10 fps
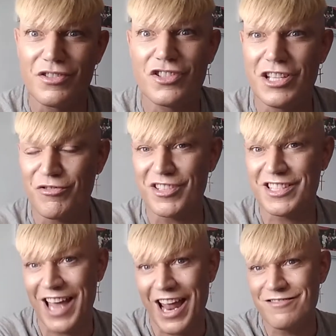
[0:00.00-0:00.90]
that she got
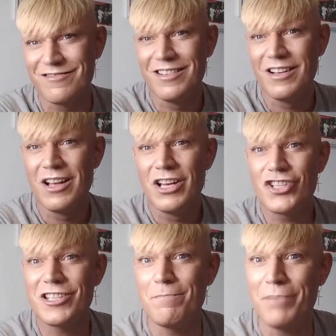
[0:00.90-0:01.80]
sent,
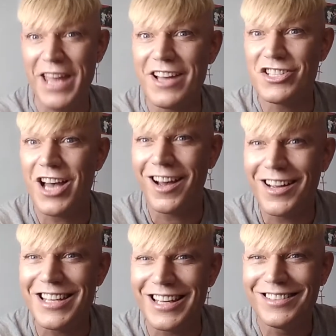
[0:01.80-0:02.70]
she picked
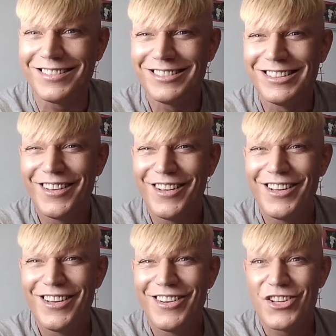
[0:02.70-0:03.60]
Honey
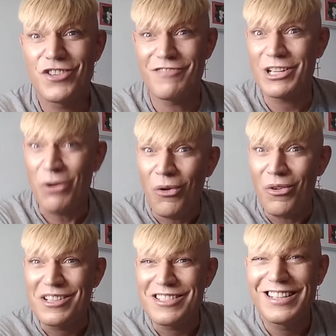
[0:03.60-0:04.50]
to
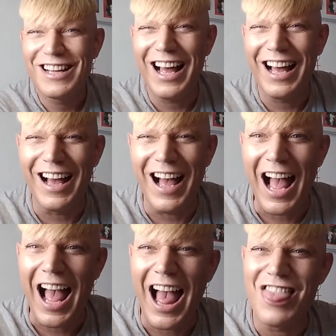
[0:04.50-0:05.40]
record.
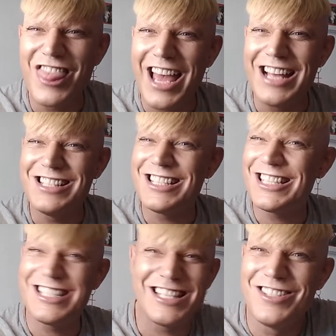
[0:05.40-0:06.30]
And then
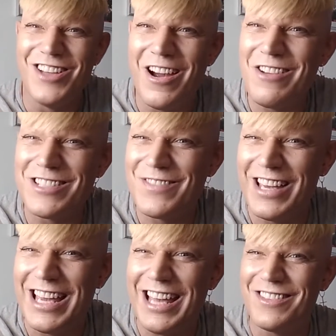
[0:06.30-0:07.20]
she didn't know it was
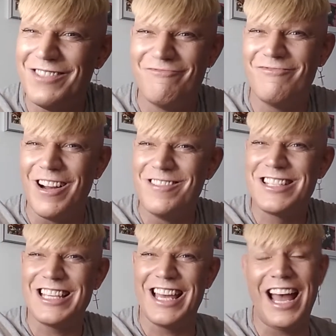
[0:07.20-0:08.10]
me that
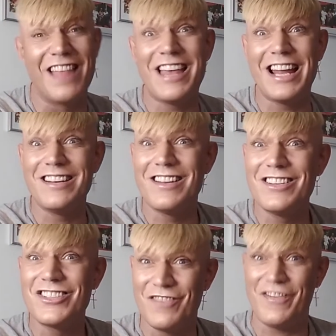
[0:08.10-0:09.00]
wrote it. And then
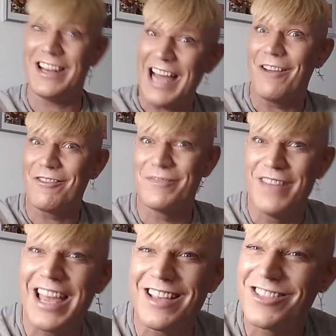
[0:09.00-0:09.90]
she found out it was
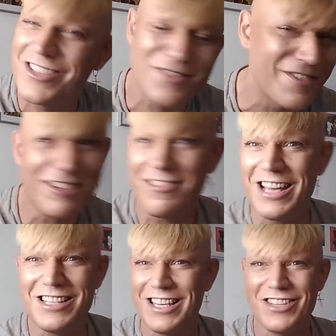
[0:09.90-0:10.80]
me and she just went
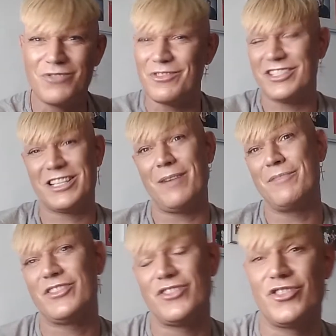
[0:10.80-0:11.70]
crazy and she wanted to come
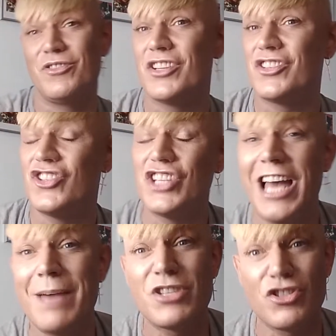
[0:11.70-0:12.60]
into the studio. So she
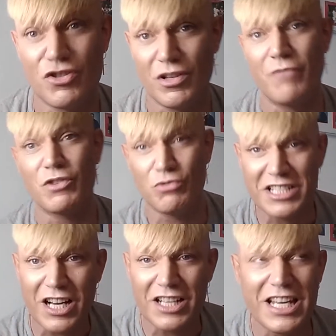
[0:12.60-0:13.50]
came into the studio and
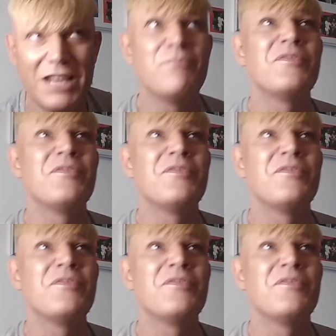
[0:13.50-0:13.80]
recorded Honey.